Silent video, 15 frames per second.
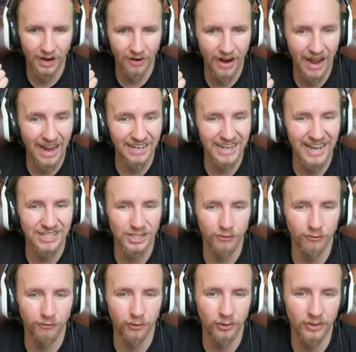Alright, I catch a
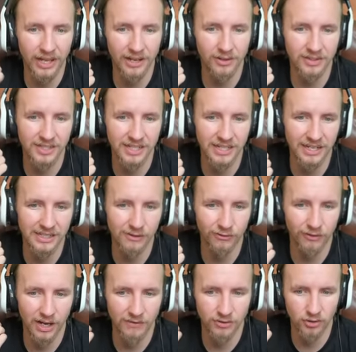full health
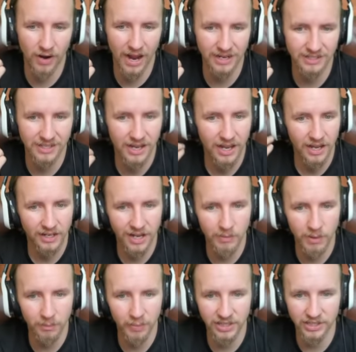T95 tracked. Come
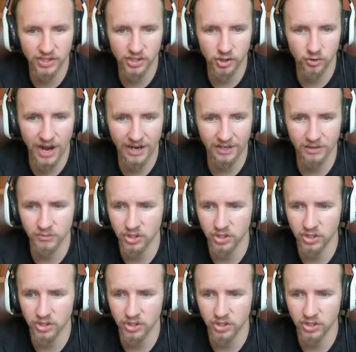on, buddy, just track them,